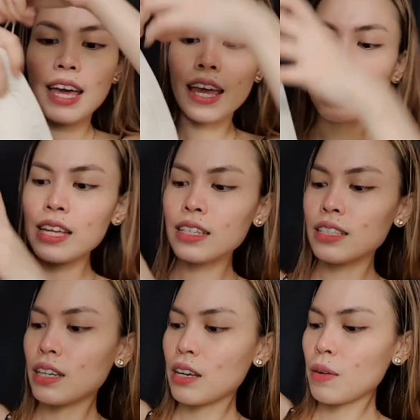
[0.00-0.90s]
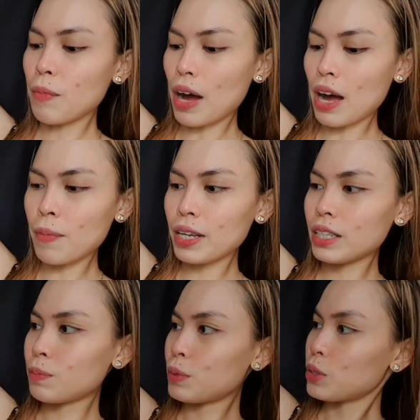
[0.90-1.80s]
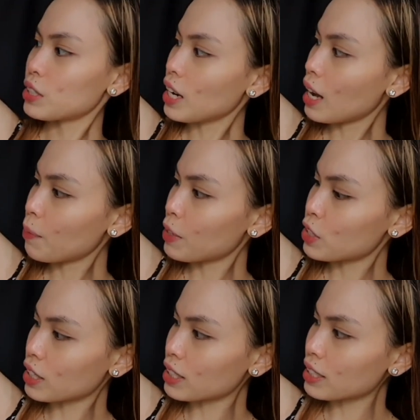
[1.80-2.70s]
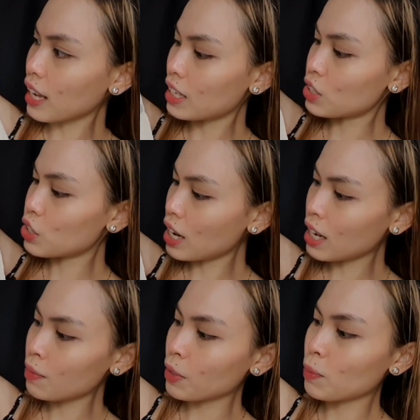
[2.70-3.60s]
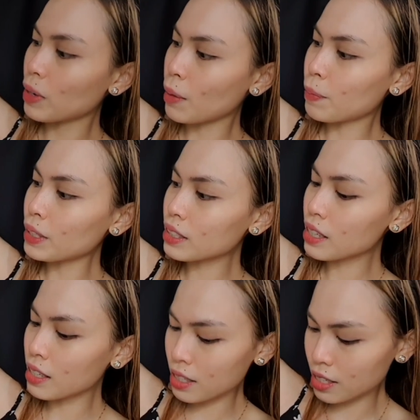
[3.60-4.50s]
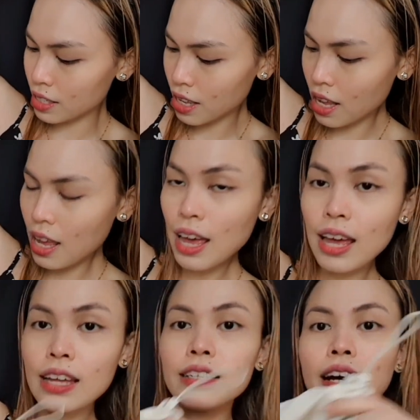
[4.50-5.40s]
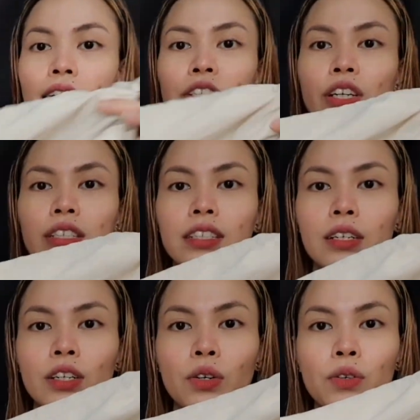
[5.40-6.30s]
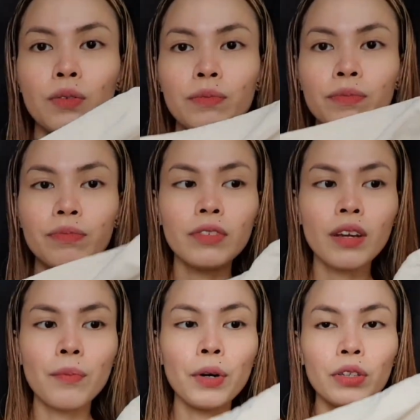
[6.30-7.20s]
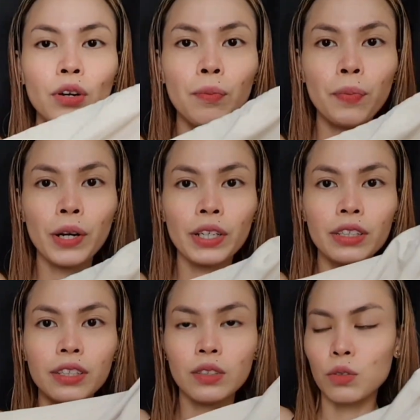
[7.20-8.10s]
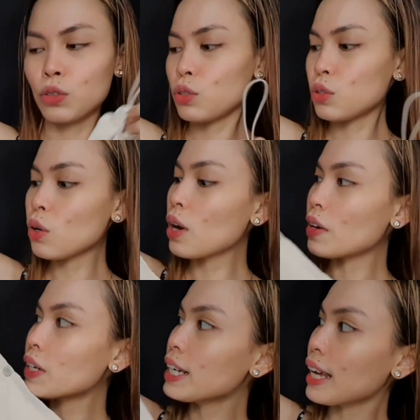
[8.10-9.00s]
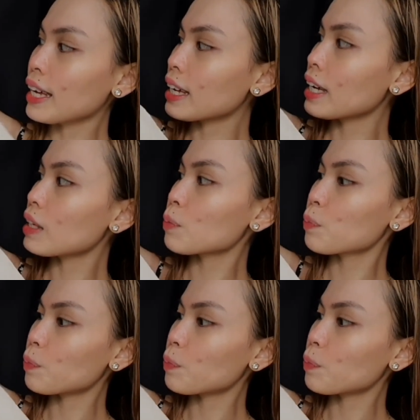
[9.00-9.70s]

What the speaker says: And mahaba din po siya, may siyang style diyan, may mga buttons, and na-adjust din yung bottom part nito. So I really like it.